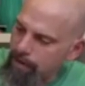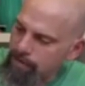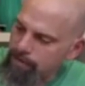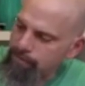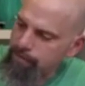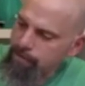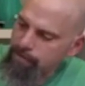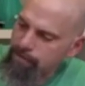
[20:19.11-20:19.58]
as
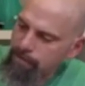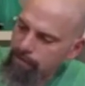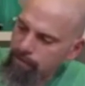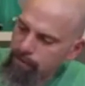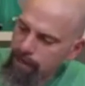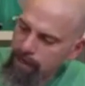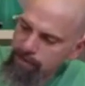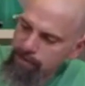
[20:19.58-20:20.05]
far as the
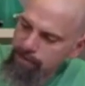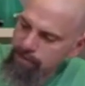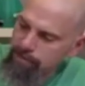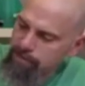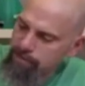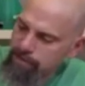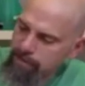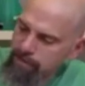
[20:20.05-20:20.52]

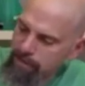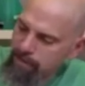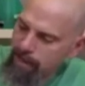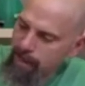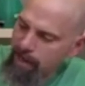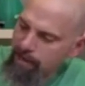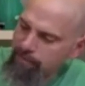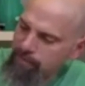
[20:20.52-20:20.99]
locations and the
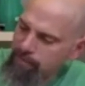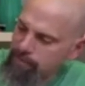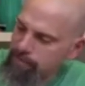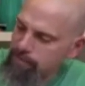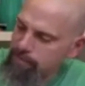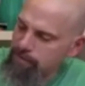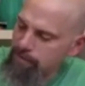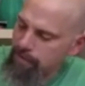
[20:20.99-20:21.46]
lack of,
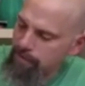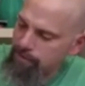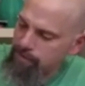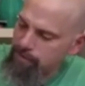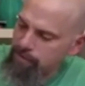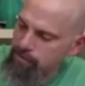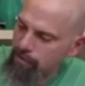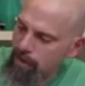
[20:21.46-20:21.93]
this, of
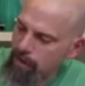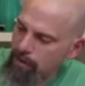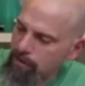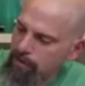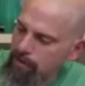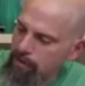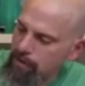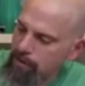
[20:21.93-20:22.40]
strain on
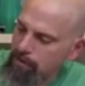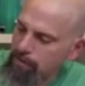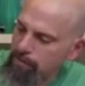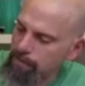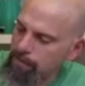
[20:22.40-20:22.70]
here.